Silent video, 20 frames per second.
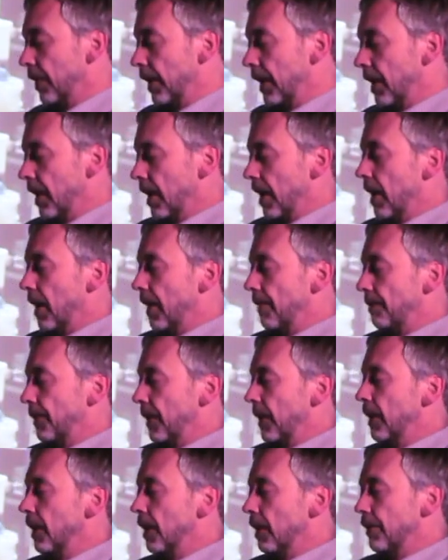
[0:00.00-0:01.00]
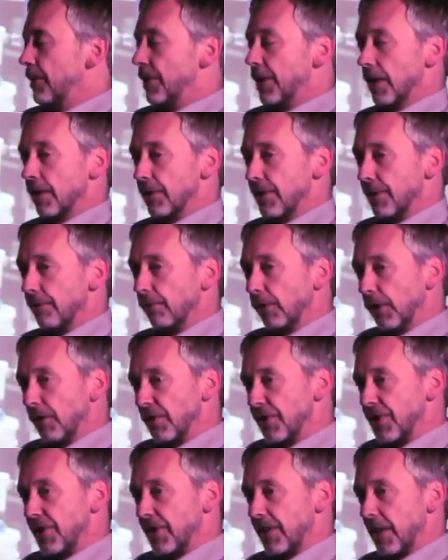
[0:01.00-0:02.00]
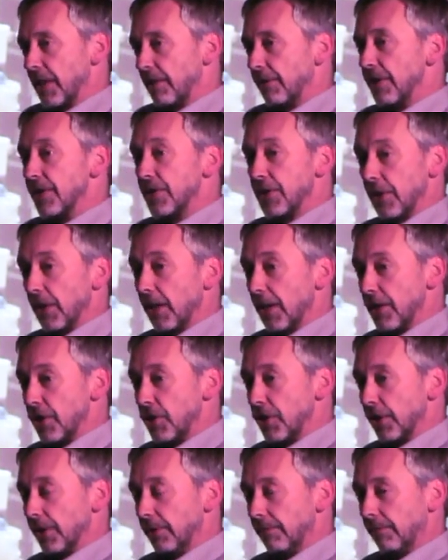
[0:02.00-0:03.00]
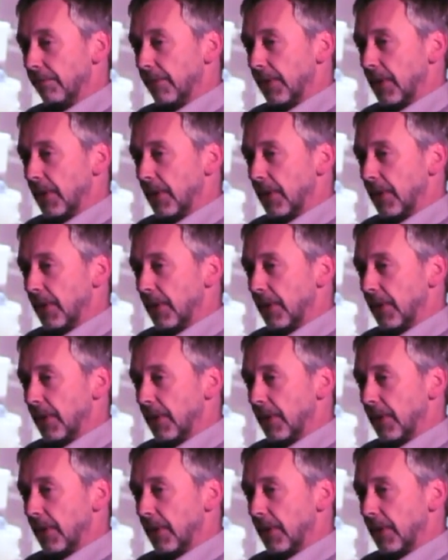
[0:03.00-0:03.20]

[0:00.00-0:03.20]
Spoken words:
the nerve cells have lost their insulation.